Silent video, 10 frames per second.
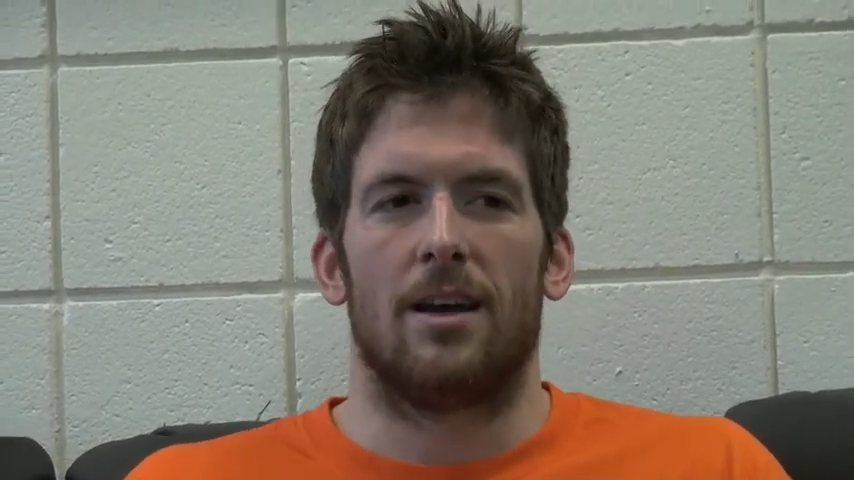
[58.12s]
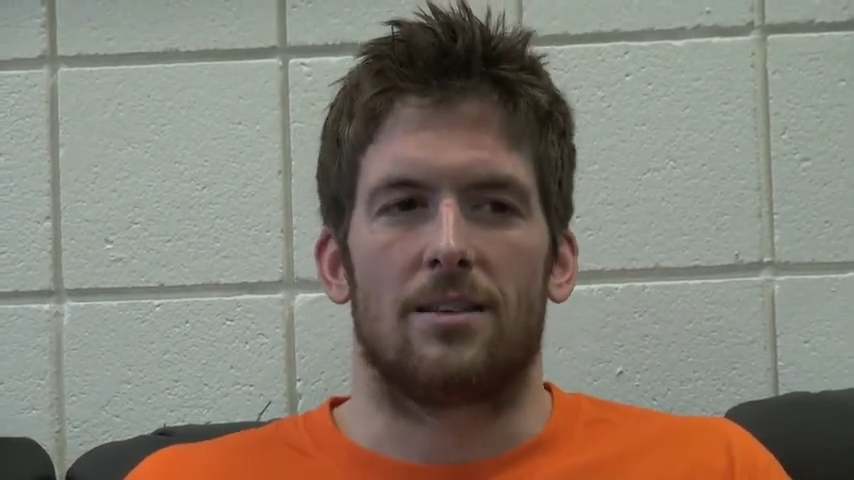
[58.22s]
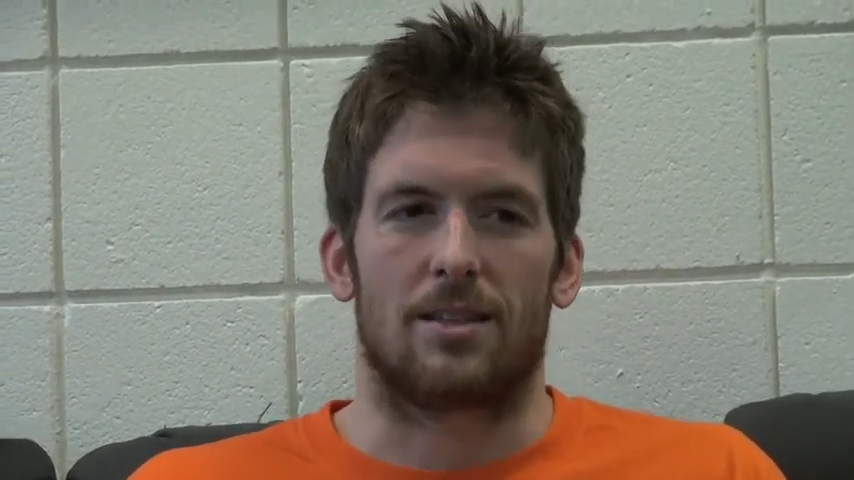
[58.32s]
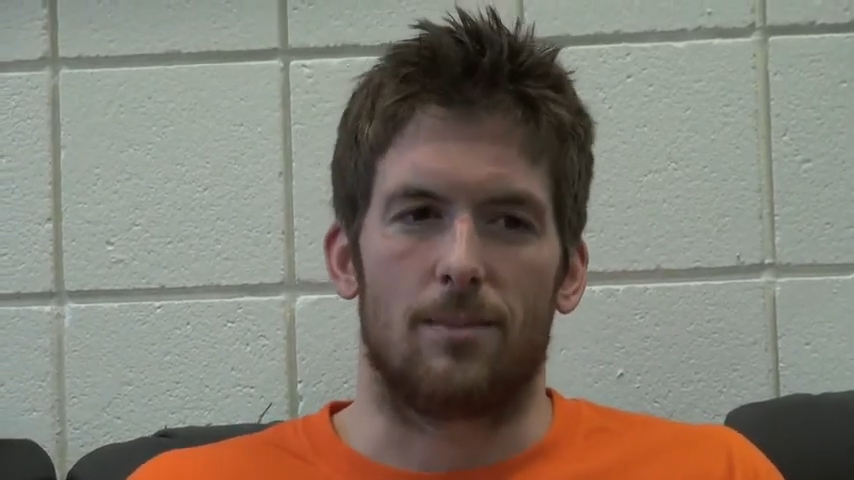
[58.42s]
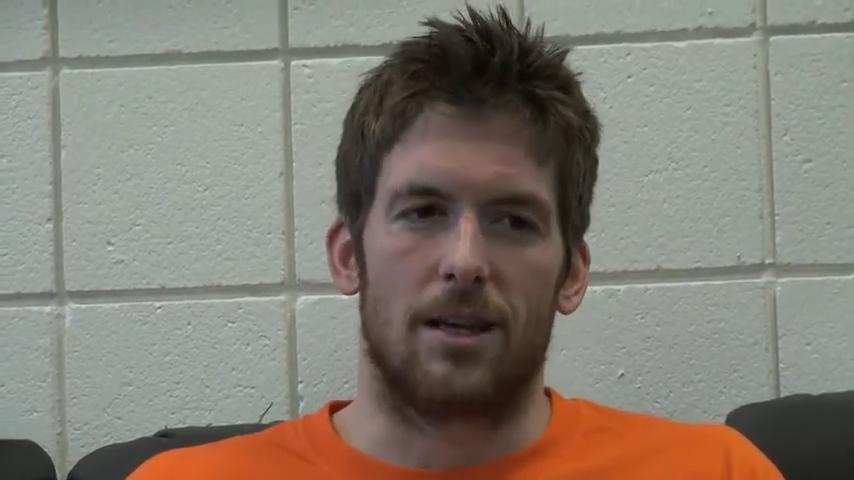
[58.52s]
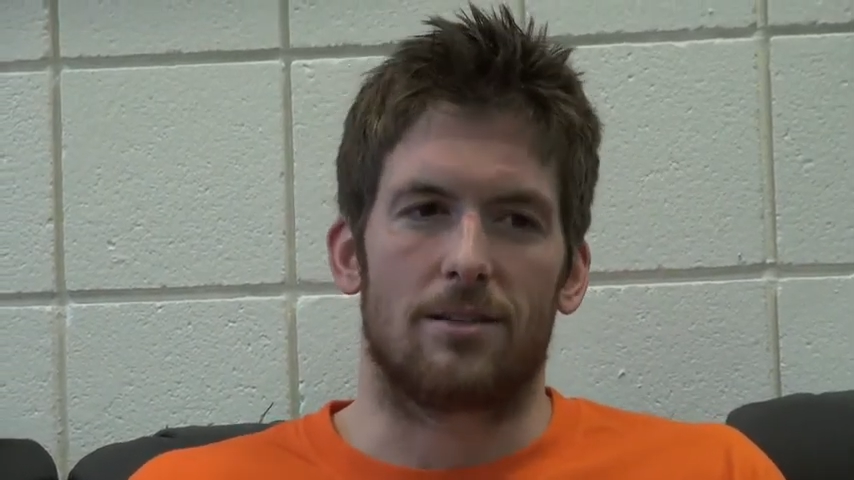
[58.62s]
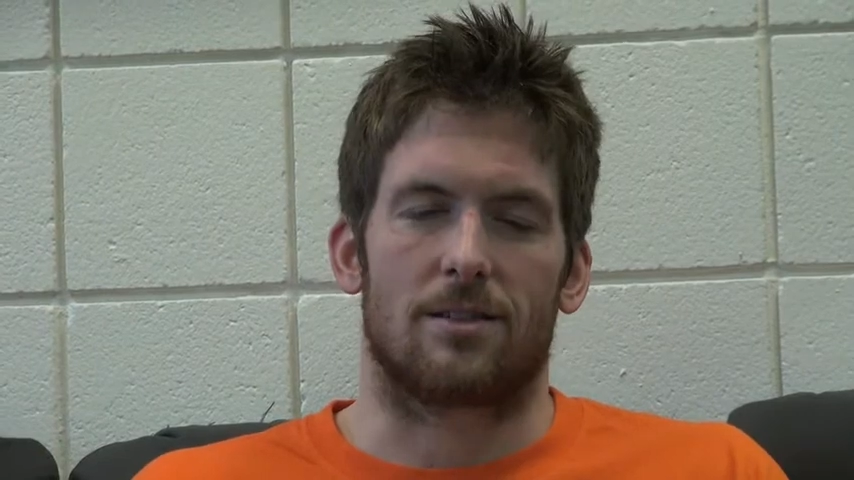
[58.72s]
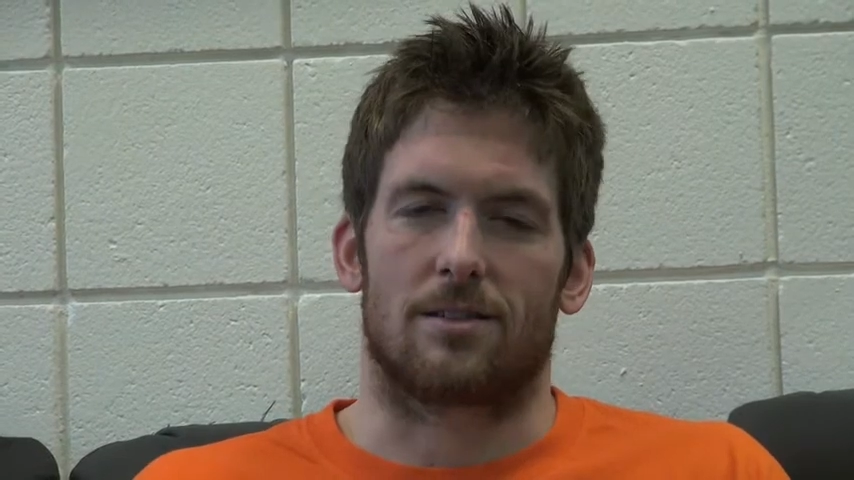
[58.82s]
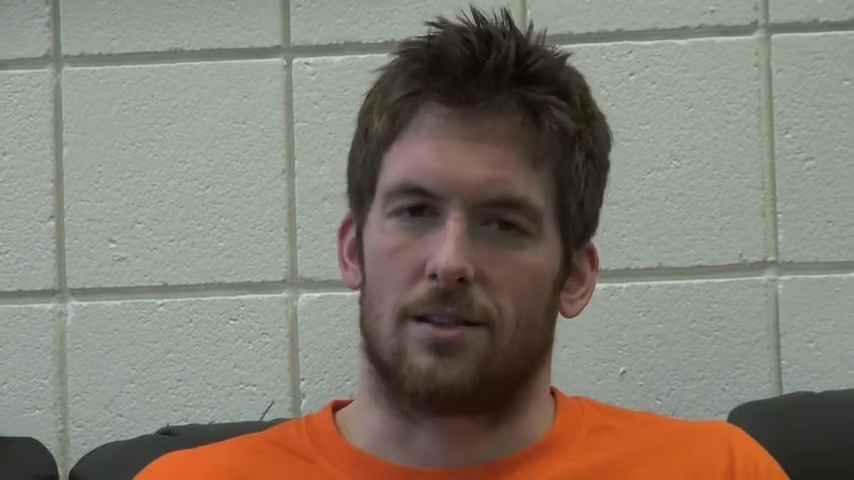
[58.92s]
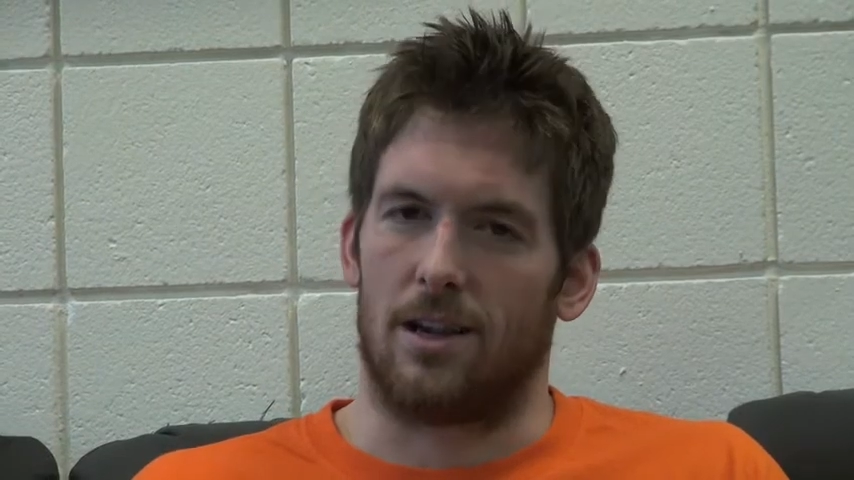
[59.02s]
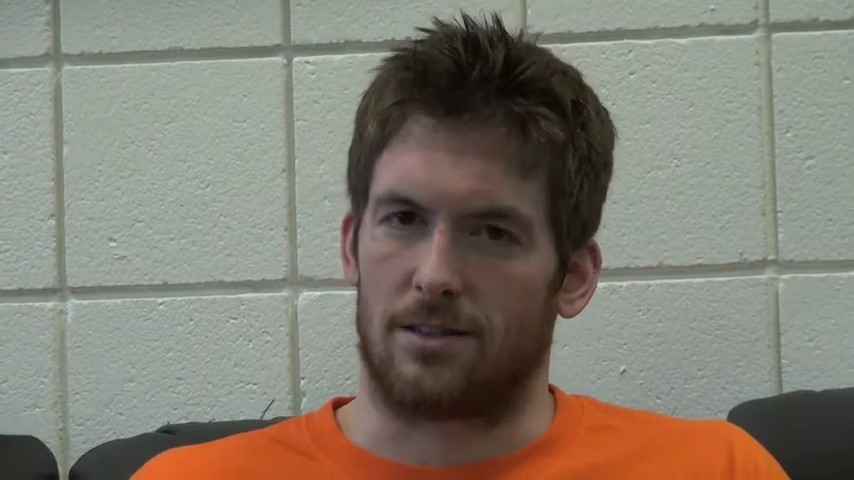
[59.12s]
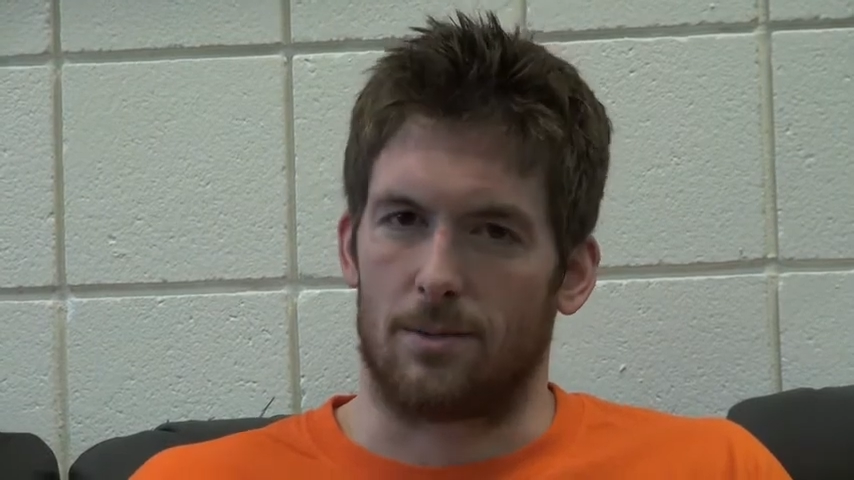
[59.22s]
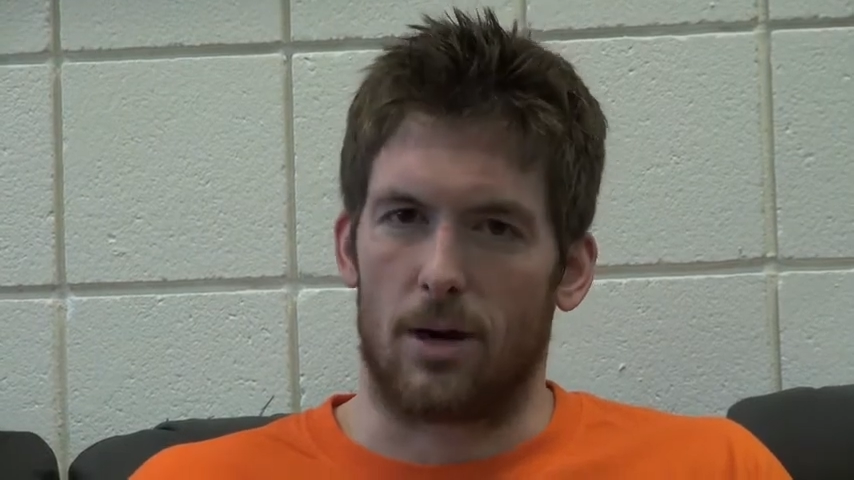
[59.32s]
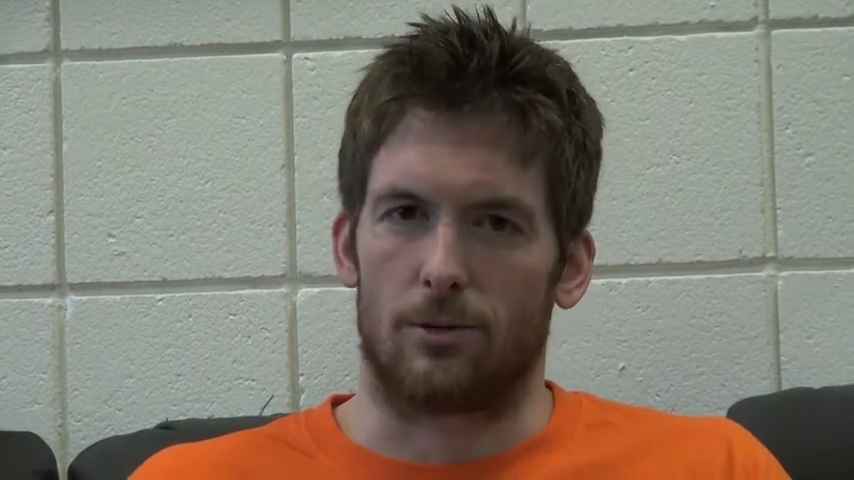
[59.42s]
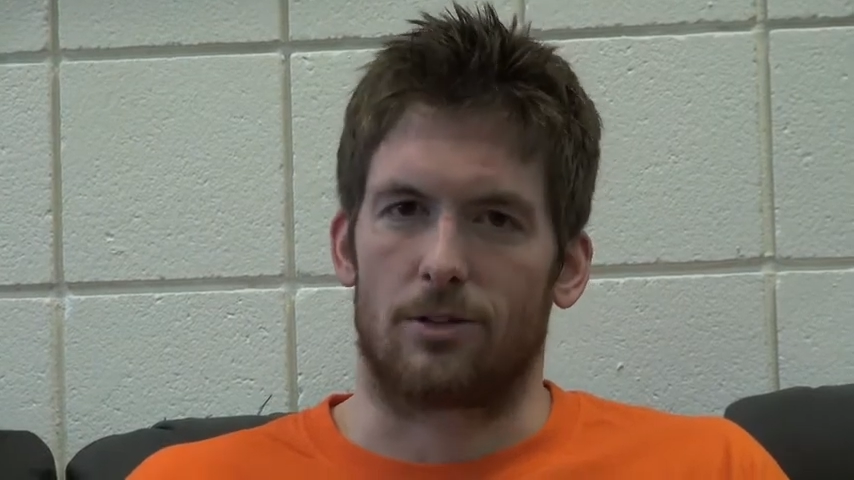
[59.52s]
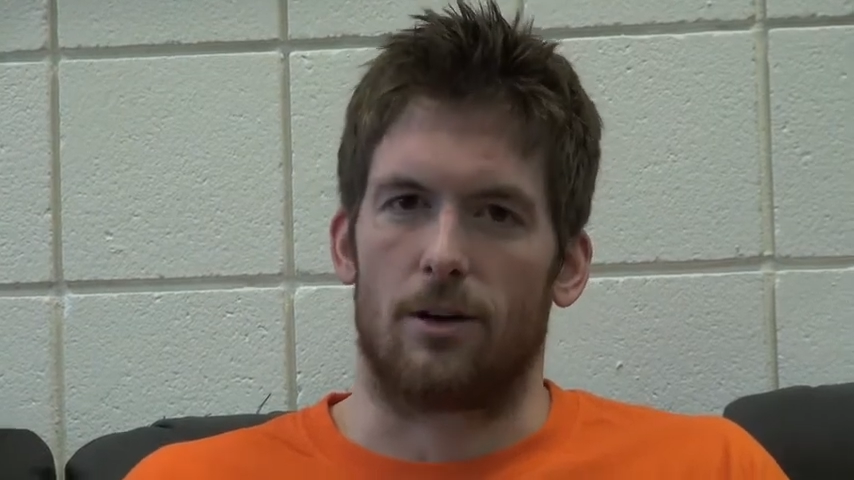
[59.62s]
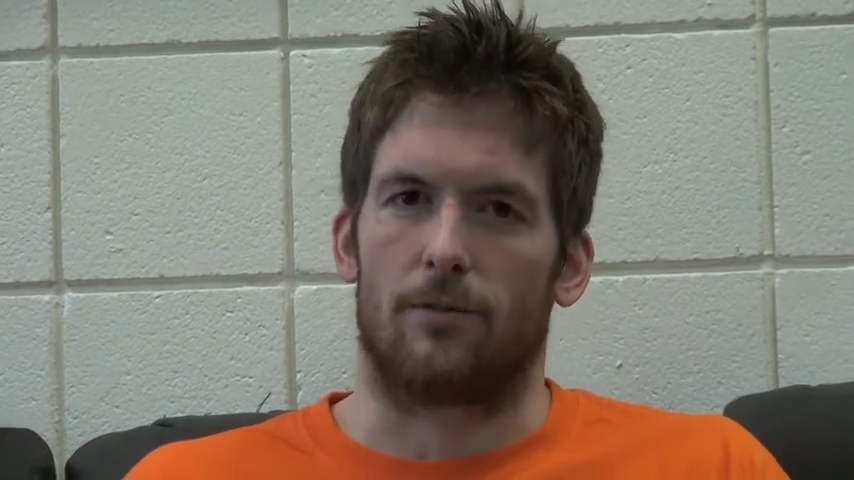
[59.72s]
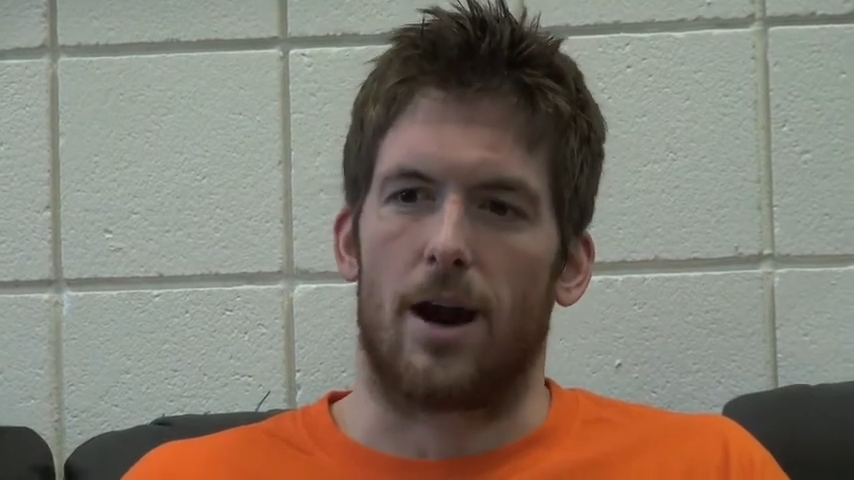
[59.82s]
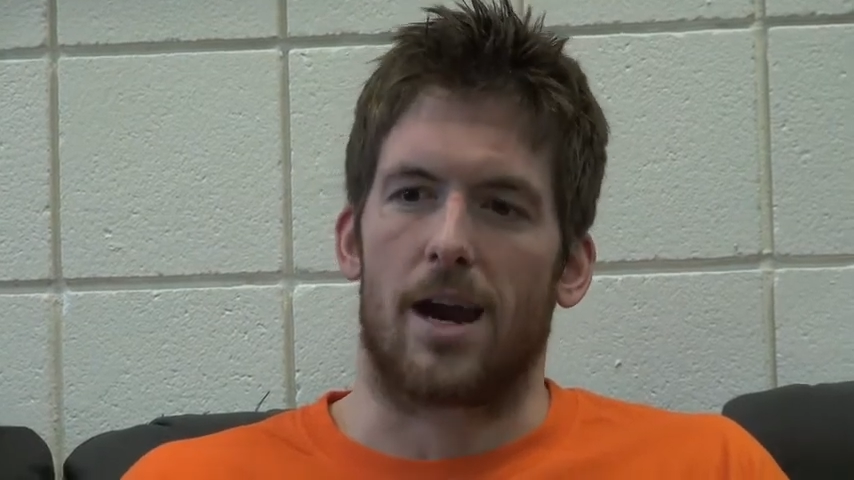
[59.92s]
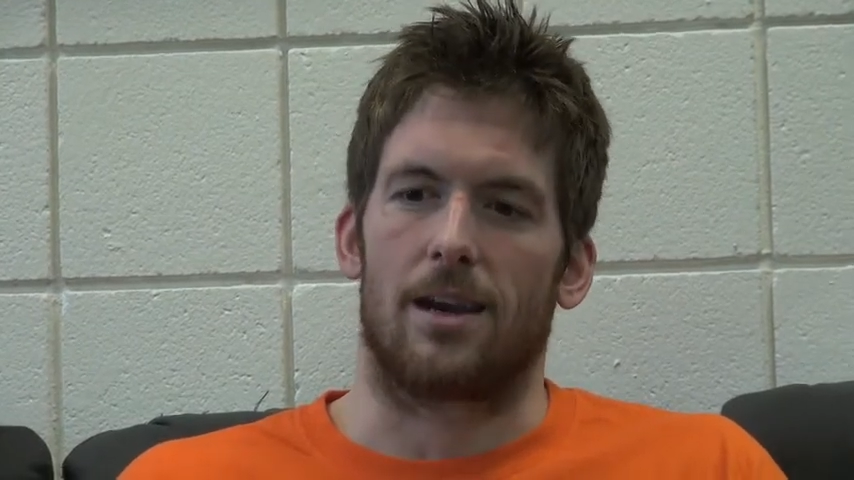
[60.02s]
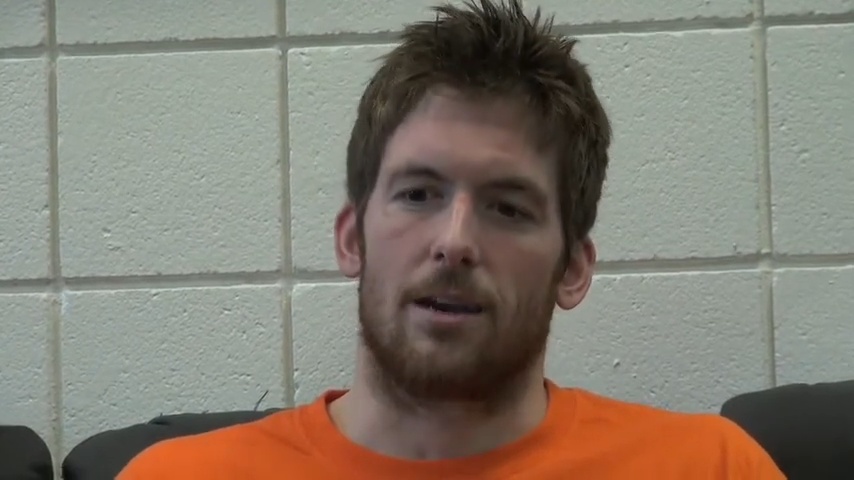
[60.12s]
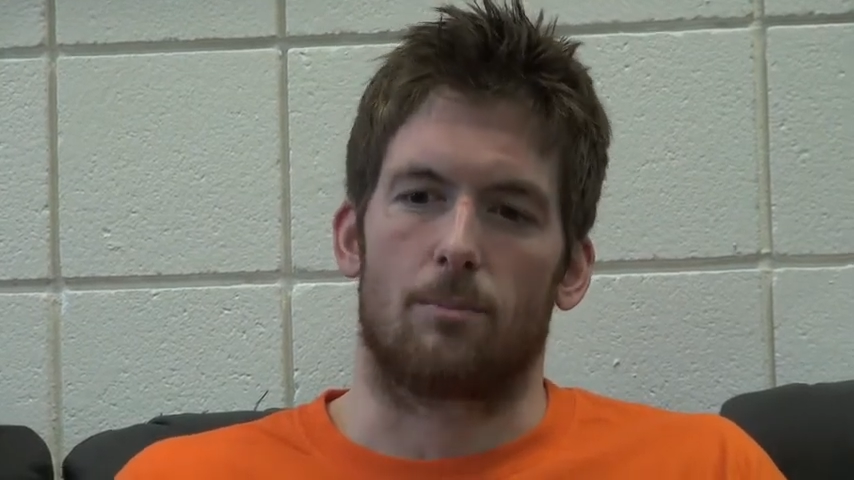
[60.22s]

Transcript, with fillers: semis is, is the most nerve wracking,